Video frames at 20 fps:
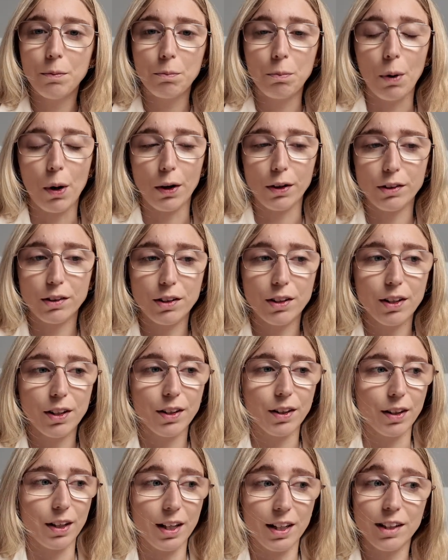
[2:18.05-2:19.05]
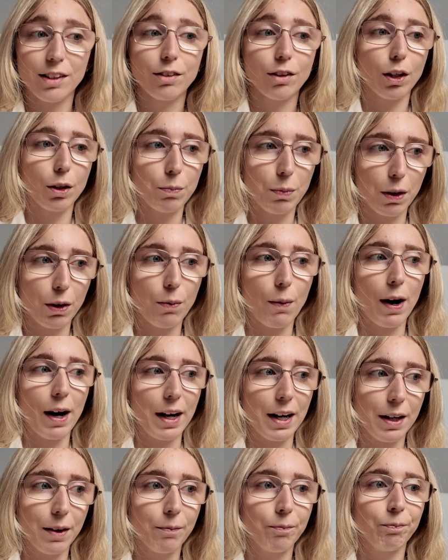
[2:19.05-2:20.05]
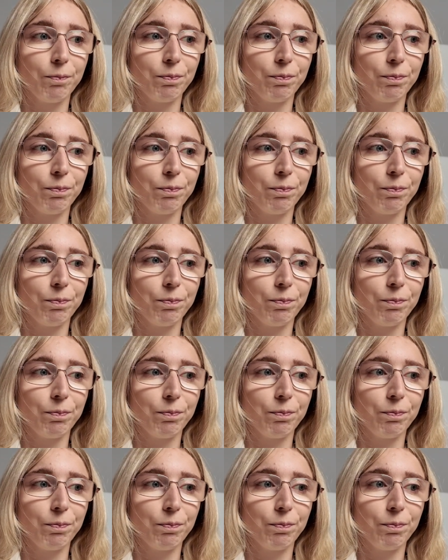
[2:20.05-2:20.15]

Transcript: But it is going to be quite